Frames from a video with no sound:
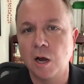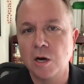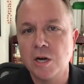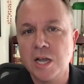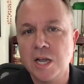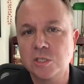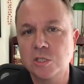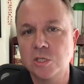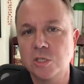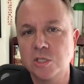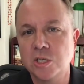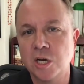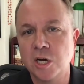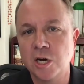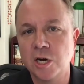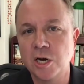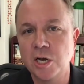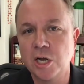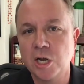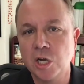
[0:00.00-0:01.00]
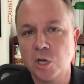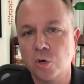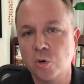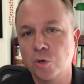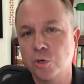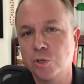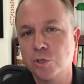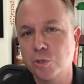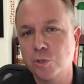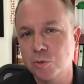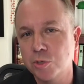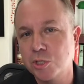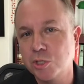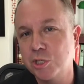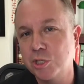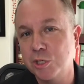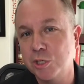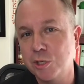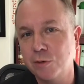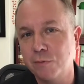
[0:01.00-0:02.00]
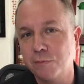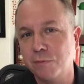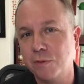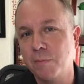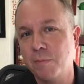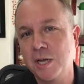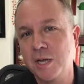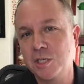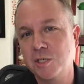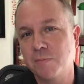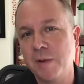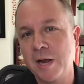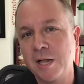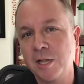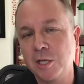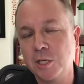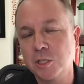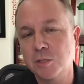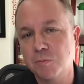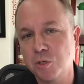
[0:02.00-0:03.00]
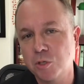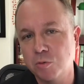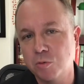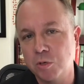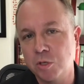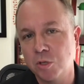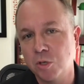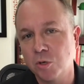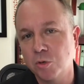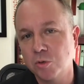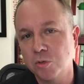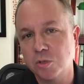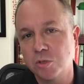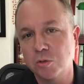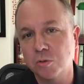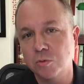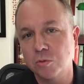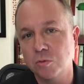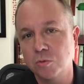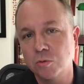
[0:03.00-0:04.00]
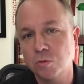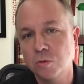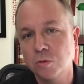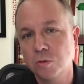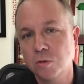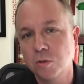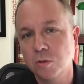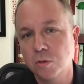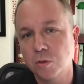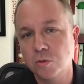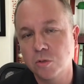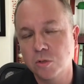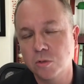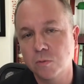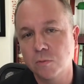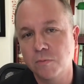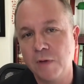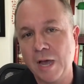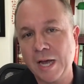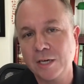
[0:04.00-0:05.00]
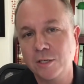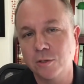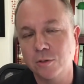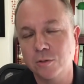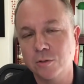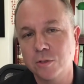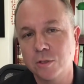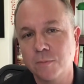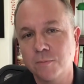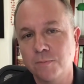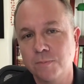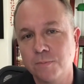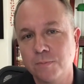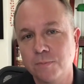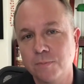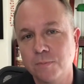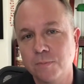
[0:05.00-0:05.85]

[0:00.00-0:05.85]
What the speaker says: are necessary in order to achieve the best balance between those two factors?